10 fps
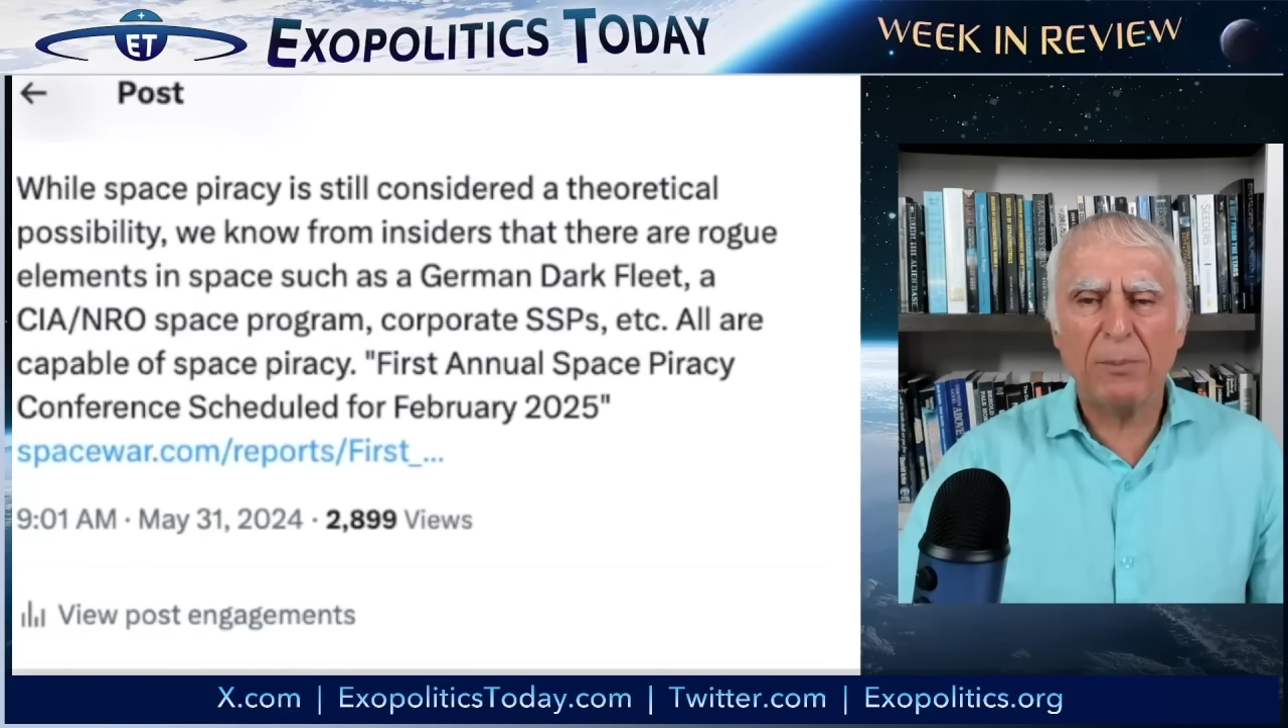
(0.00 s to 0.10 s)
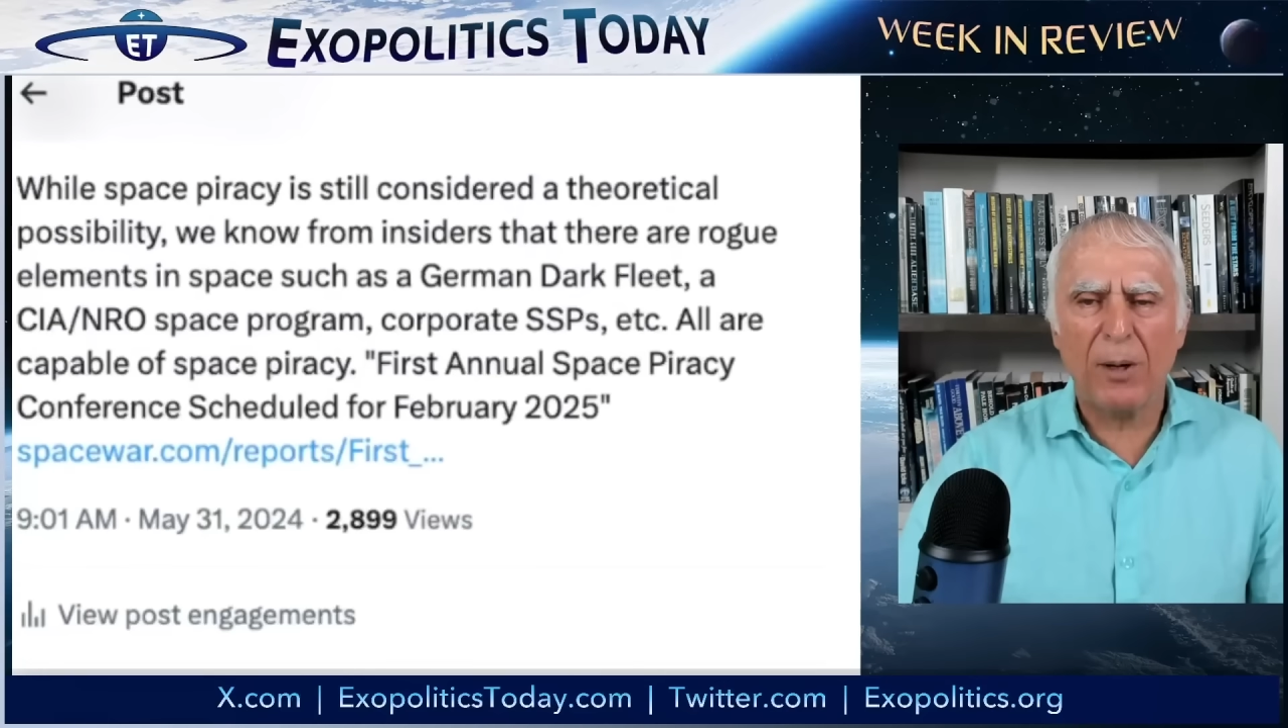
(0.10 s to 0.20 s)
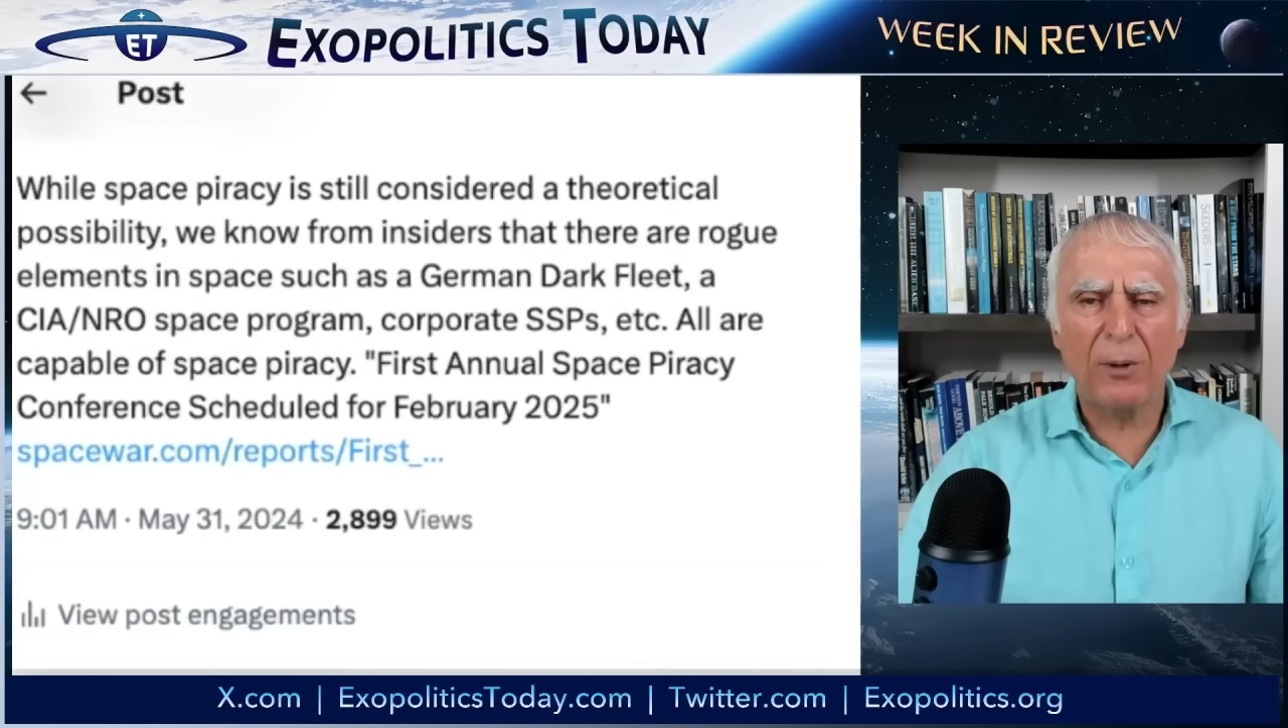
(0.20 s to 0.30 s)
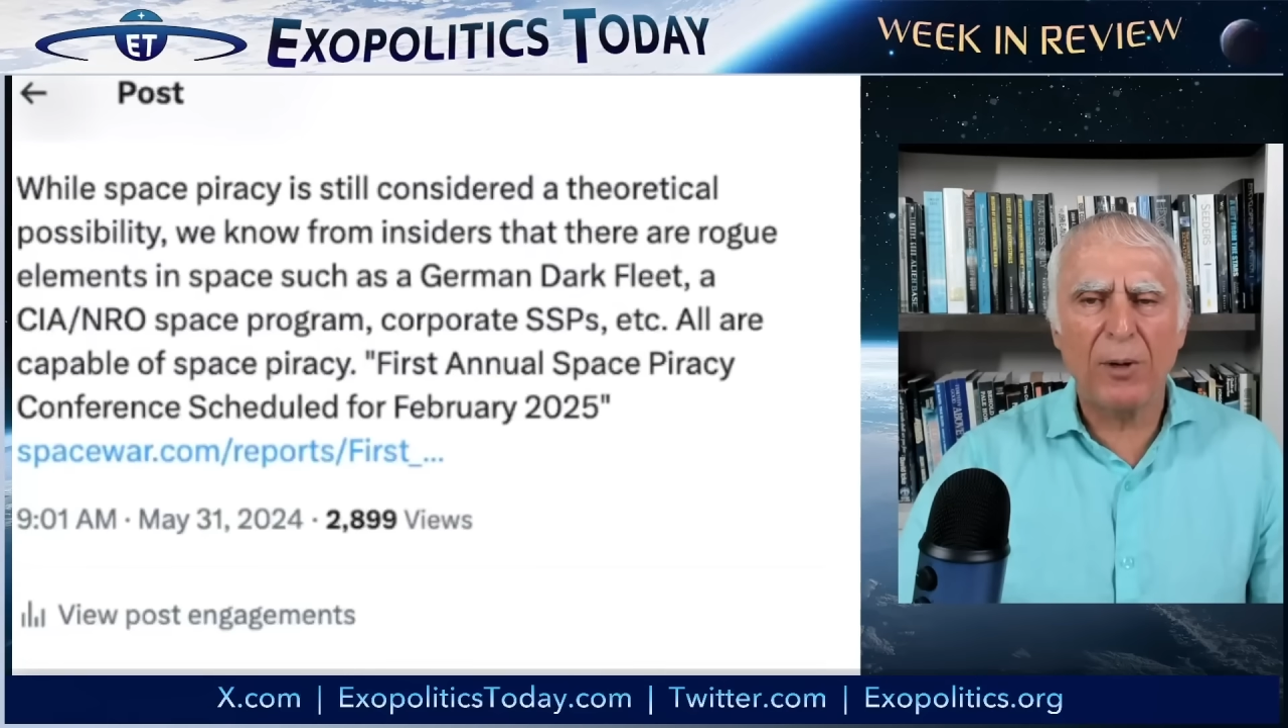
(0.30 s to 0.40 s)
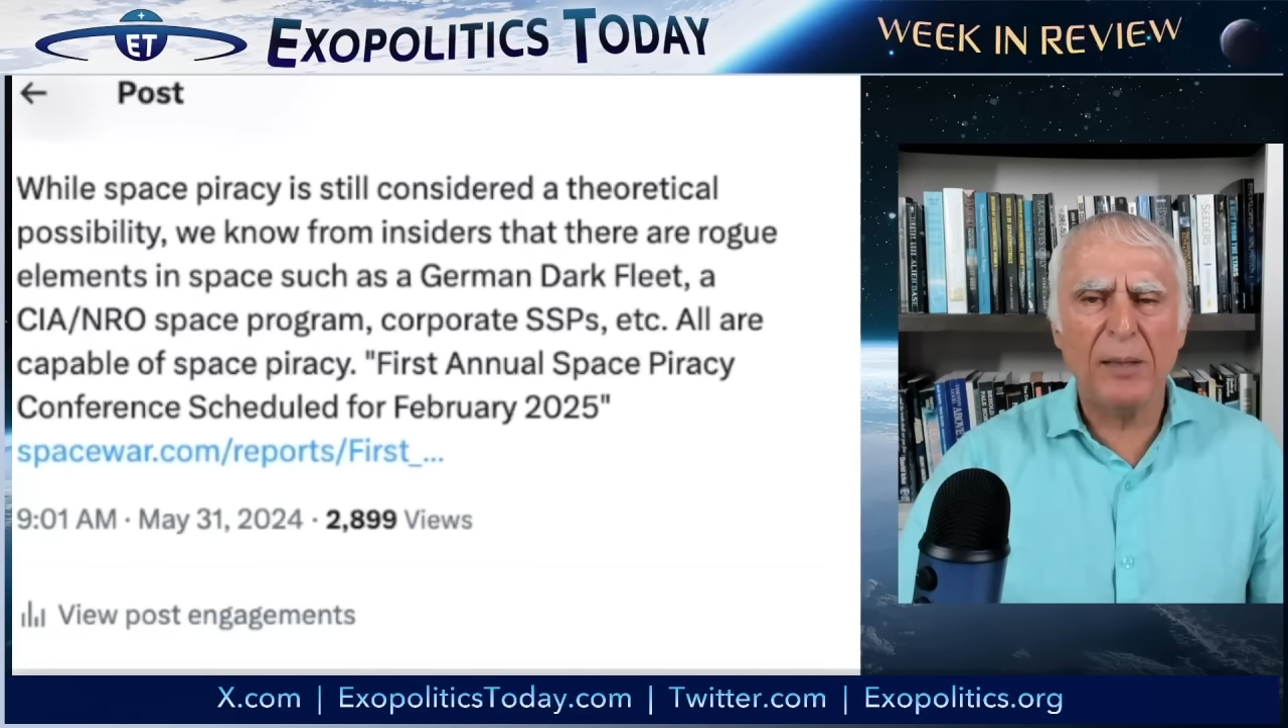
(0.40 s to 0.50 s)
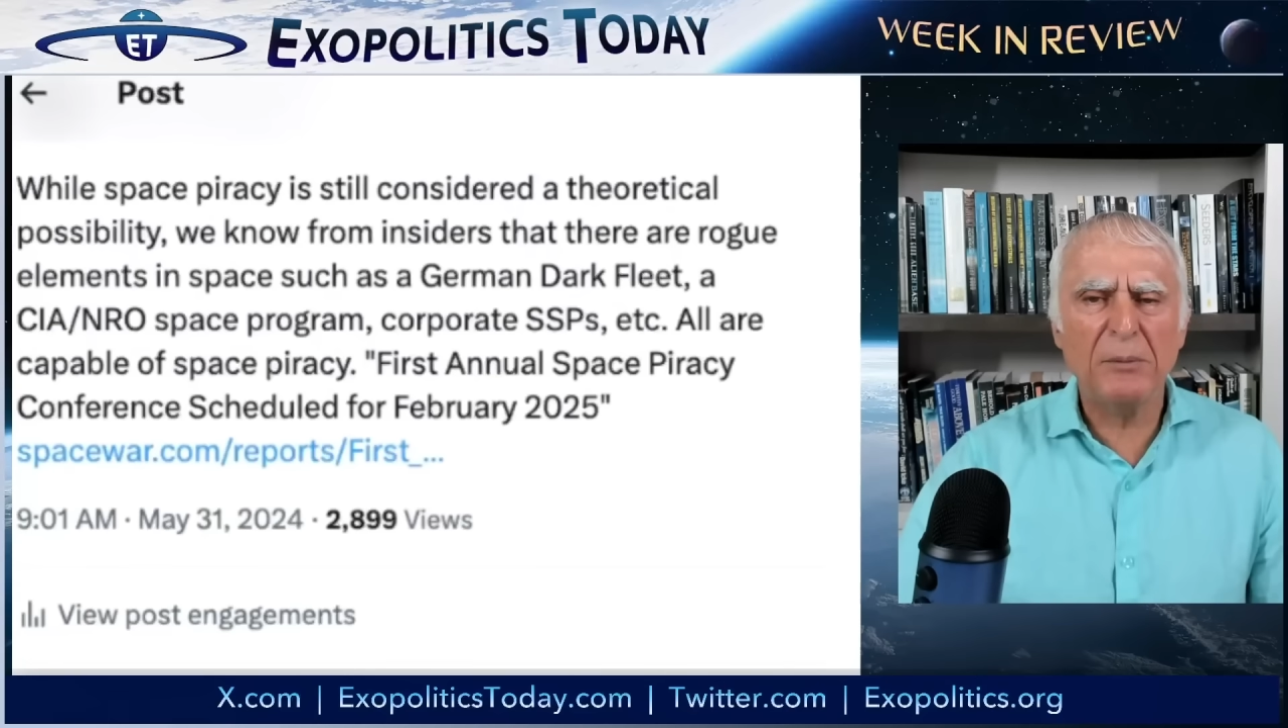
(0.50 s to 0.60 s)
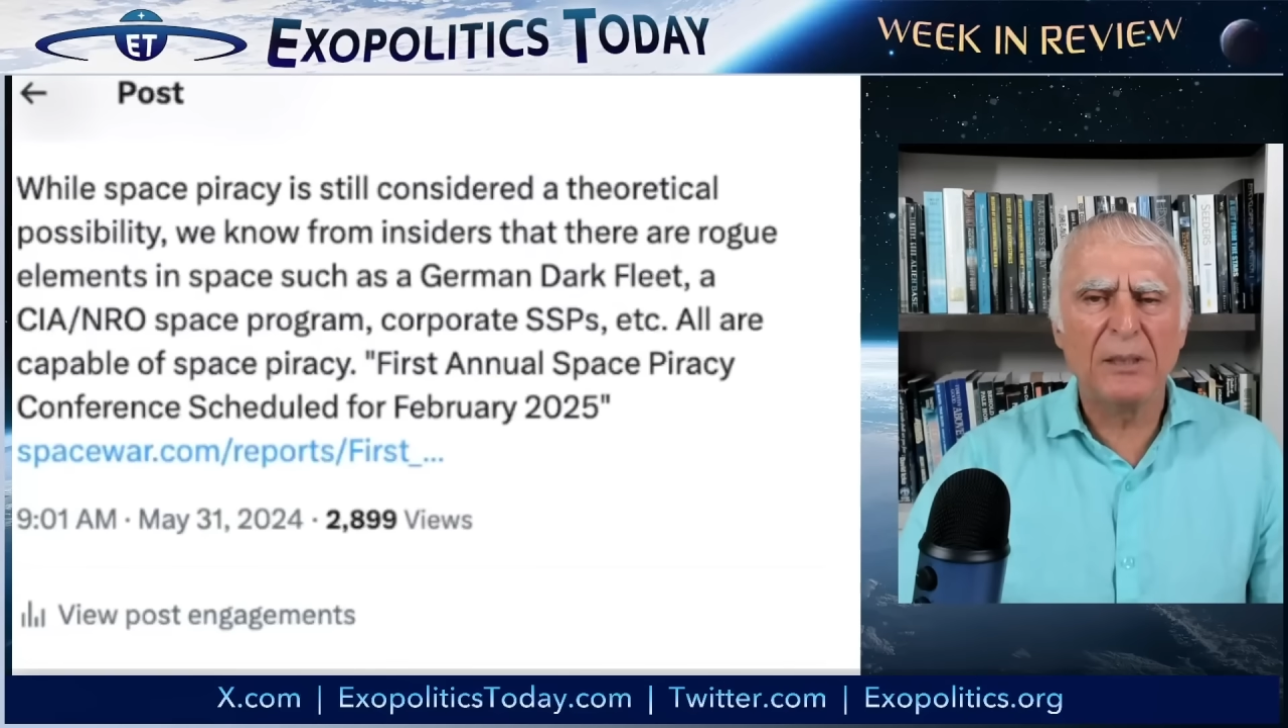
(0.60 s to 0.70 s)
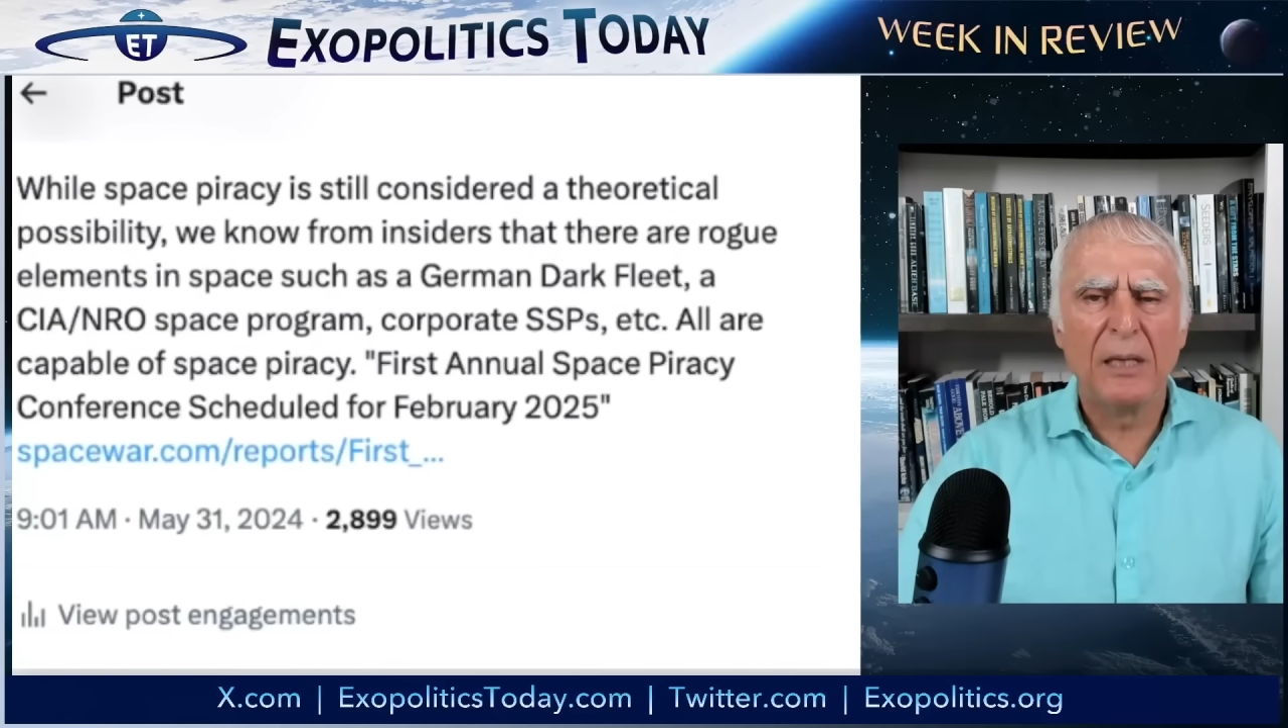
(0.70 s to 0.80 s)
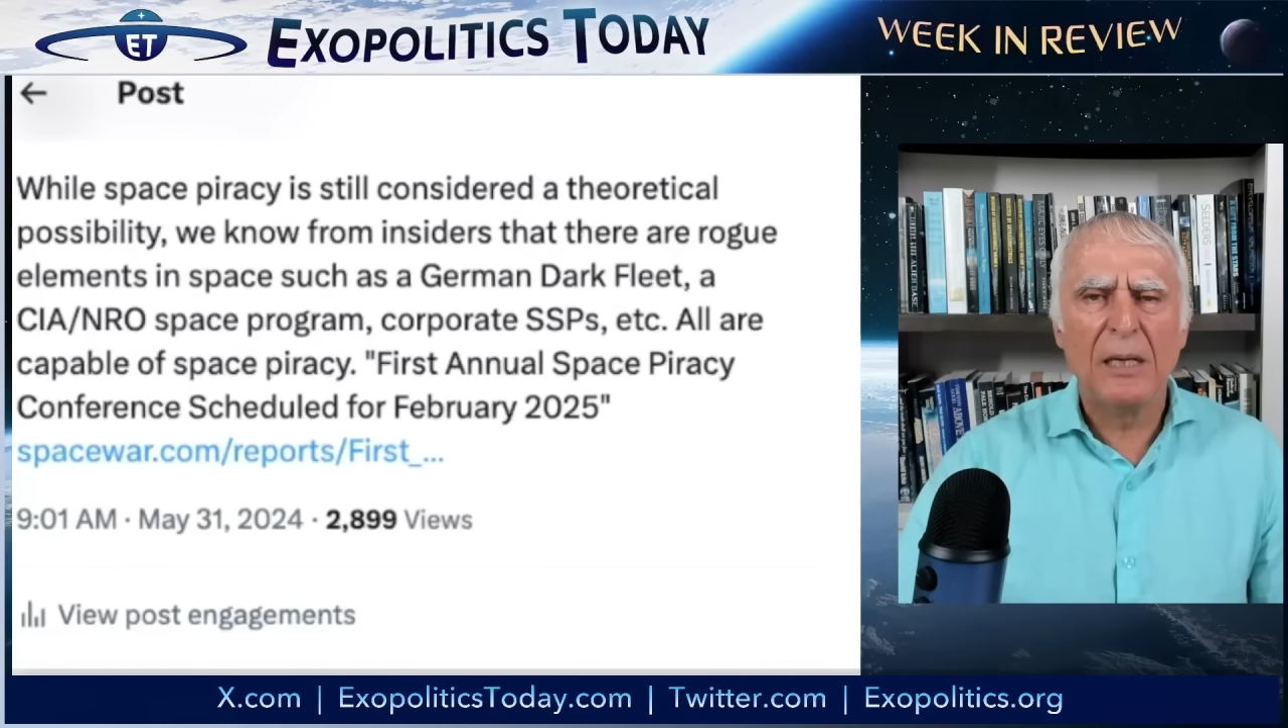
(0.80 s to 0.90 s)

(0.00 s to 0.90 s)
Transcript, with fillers: programs,